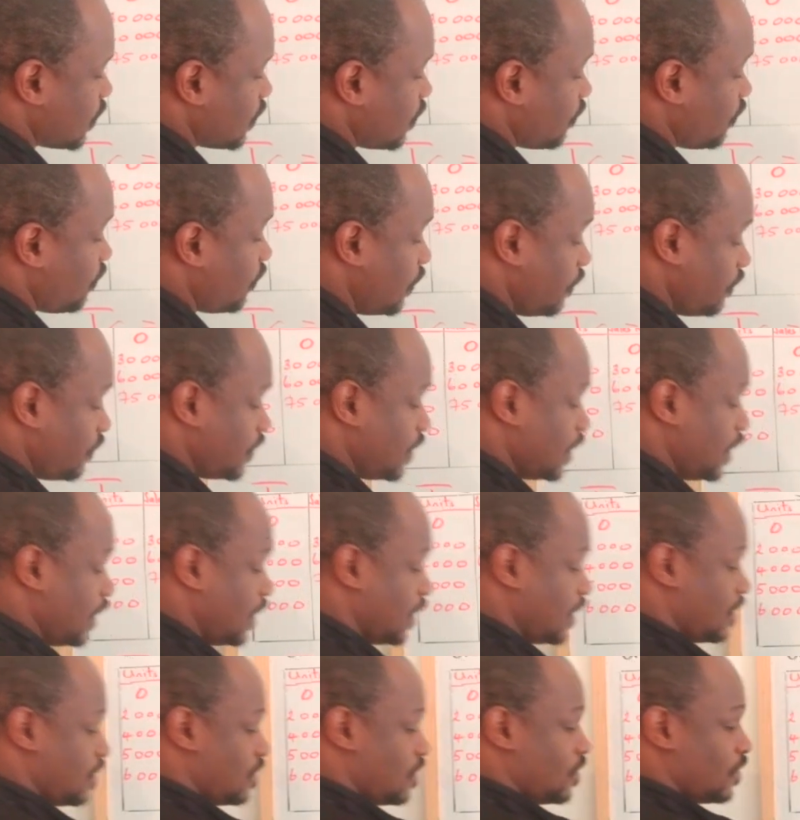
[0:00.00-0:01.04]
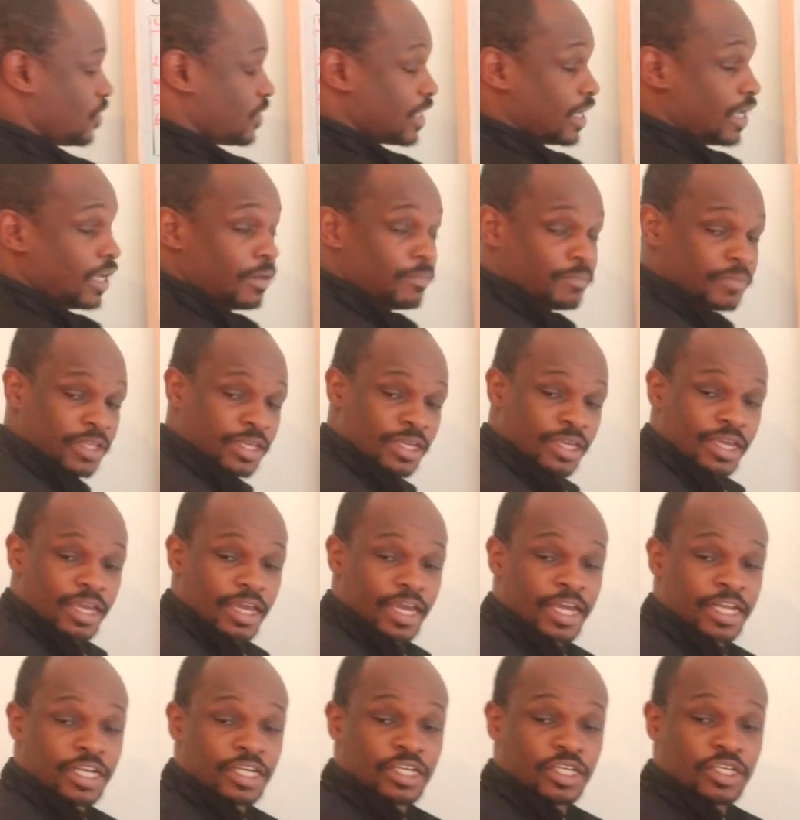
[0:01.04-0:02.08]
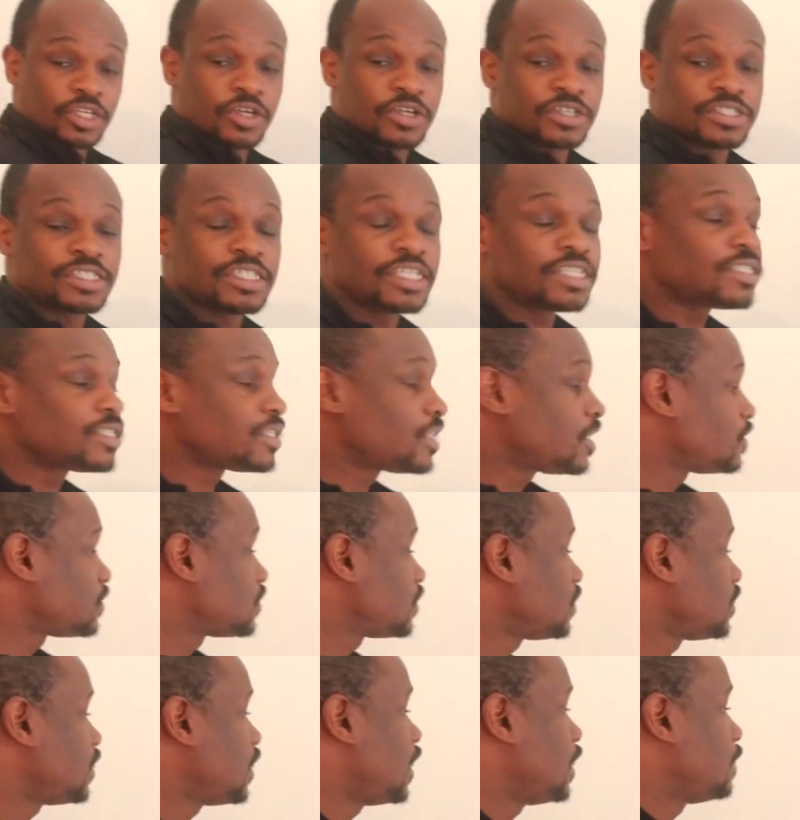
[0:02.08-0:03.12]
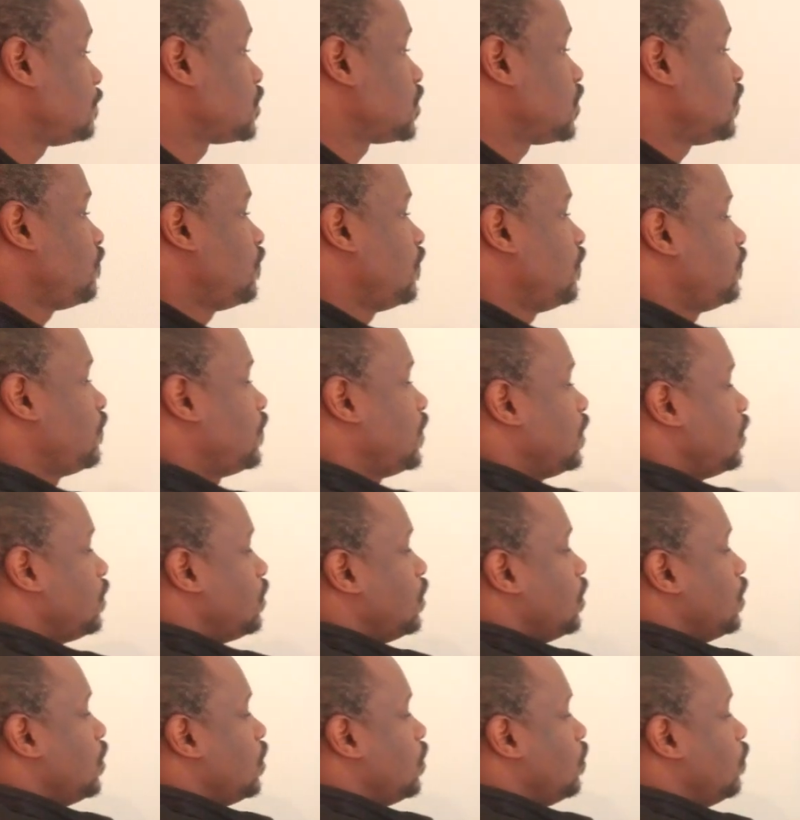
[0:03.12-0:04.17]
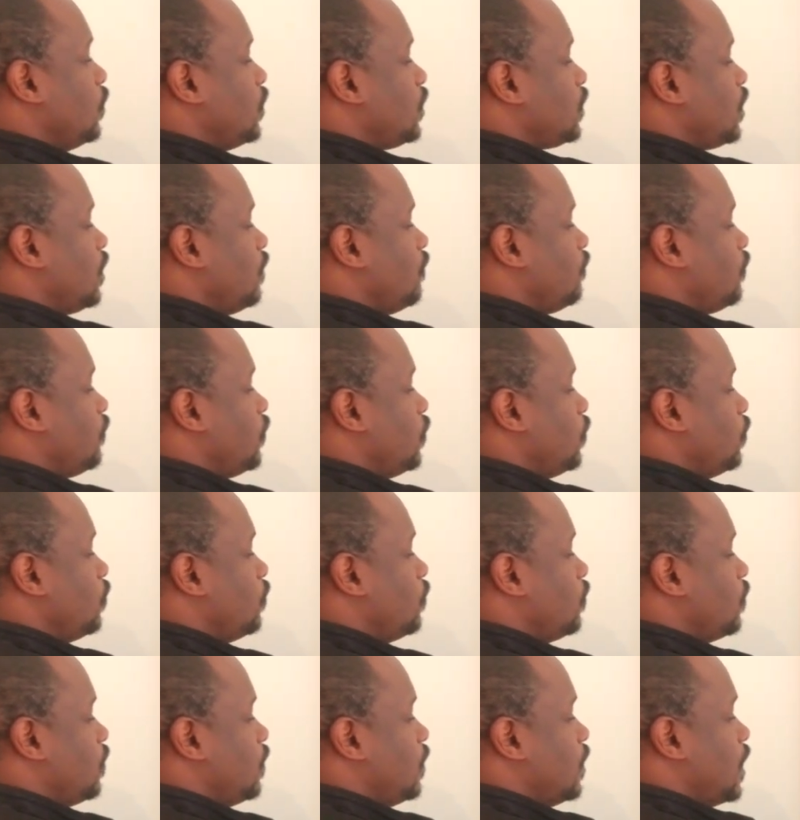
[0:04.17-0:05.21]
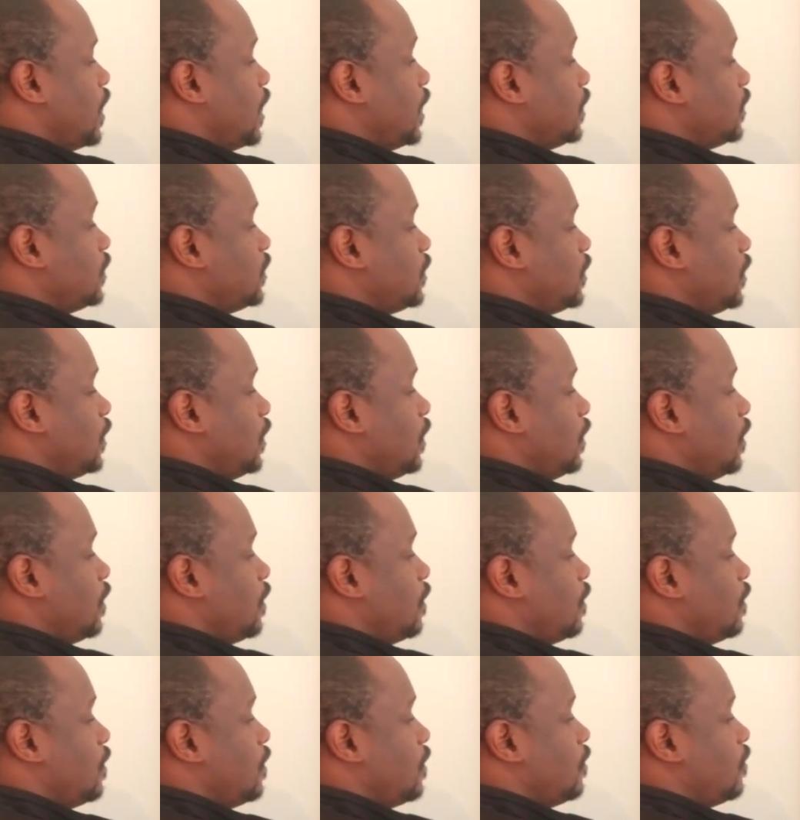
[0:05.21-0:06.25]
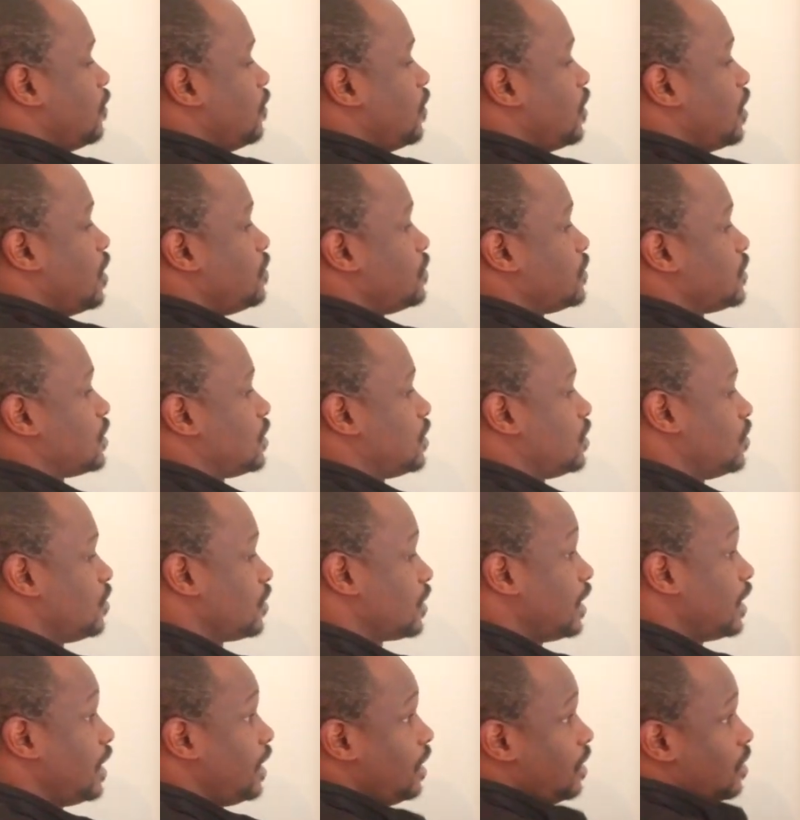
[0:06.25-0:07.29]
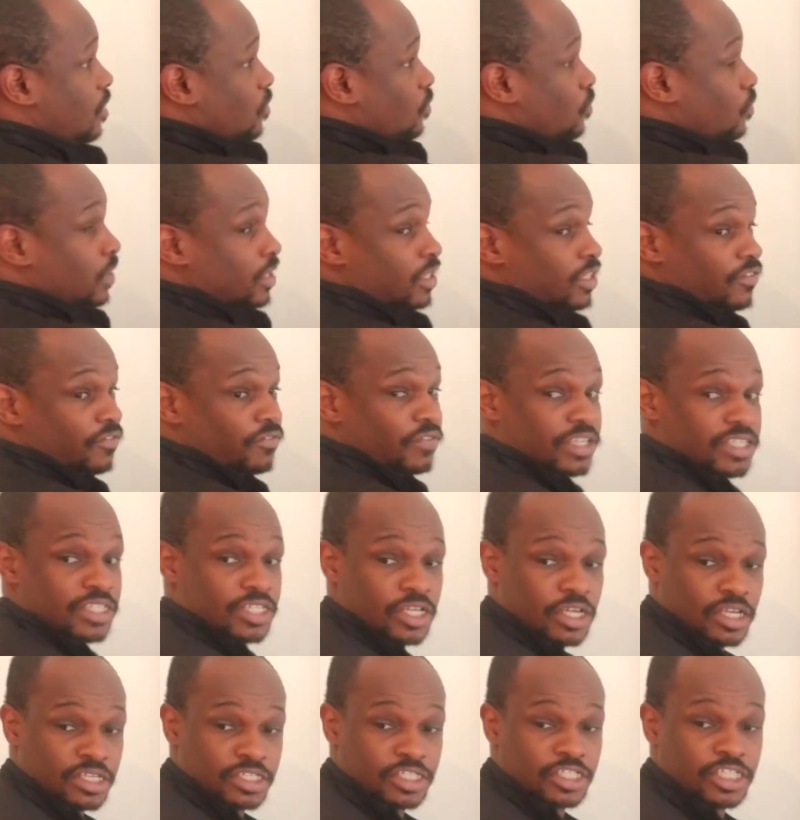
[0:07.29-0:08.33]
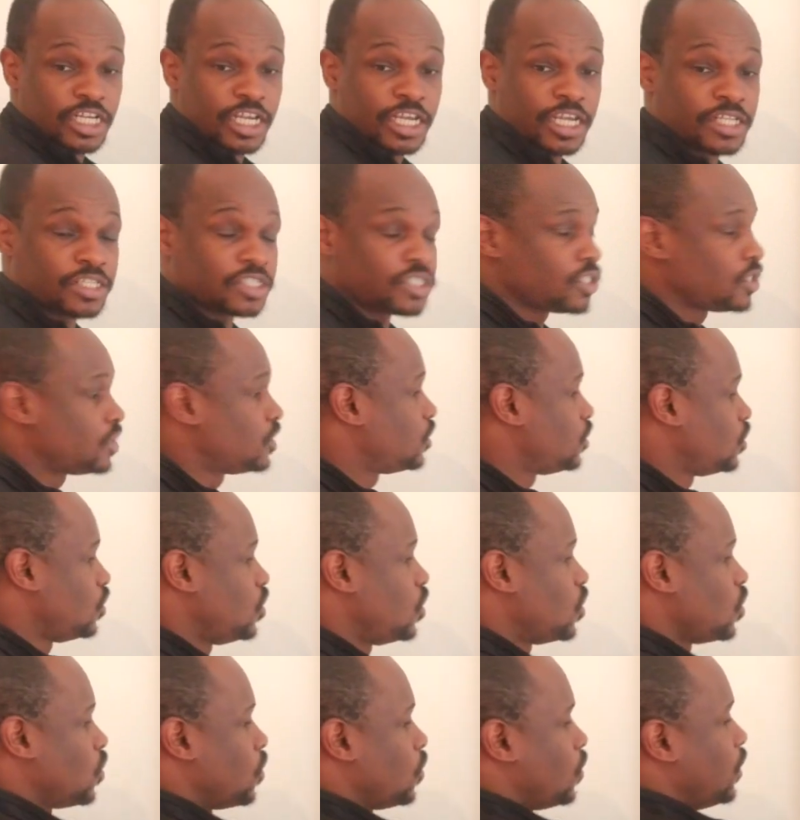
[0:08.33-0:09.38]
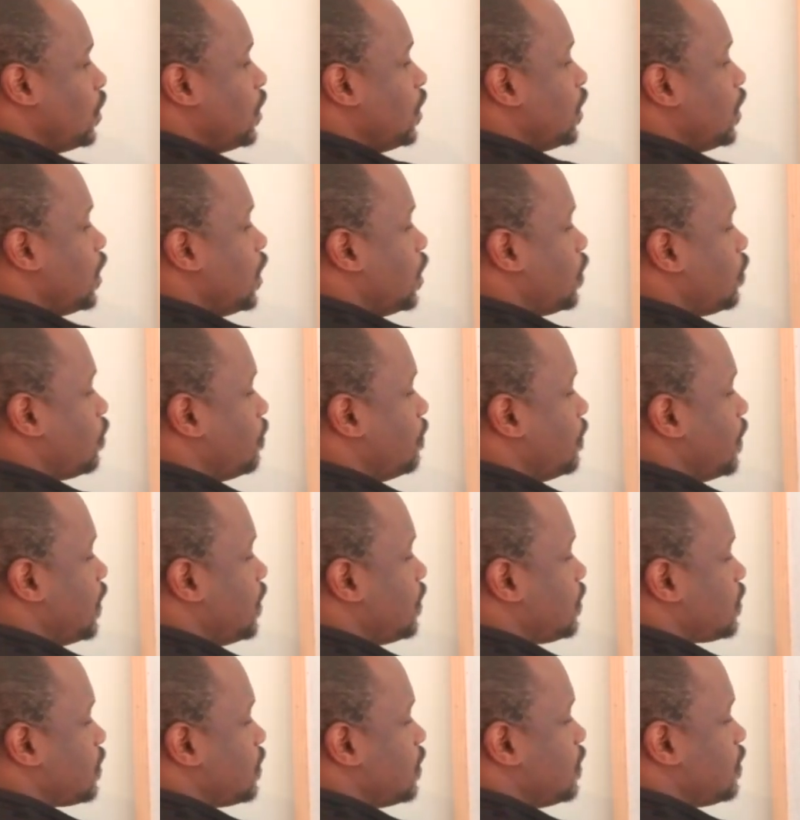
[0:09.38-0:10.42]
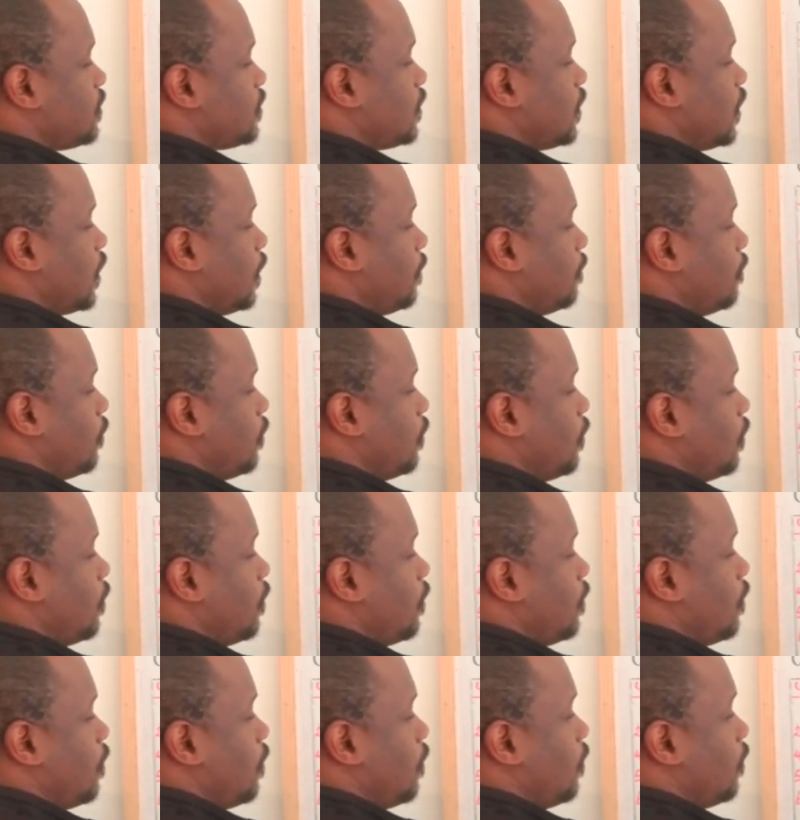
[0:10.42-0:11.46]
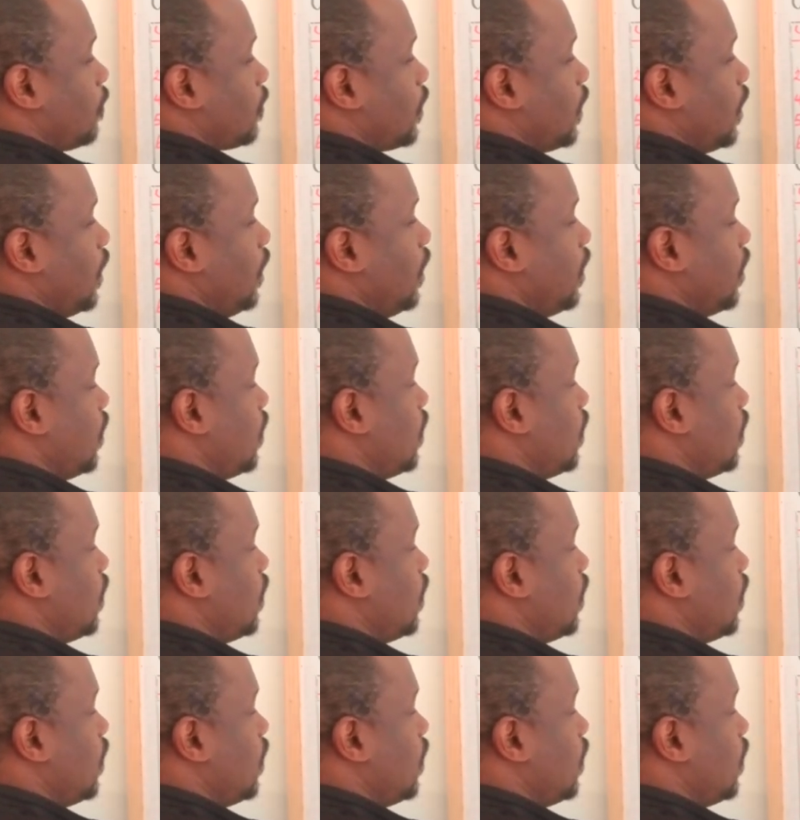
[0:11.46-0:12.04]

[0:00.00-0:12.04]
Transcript: 15. Okay. And your 6,000 times your 15 will give you 90,000. Okay. Will the fixed cost change? No, it remains the same. Okay.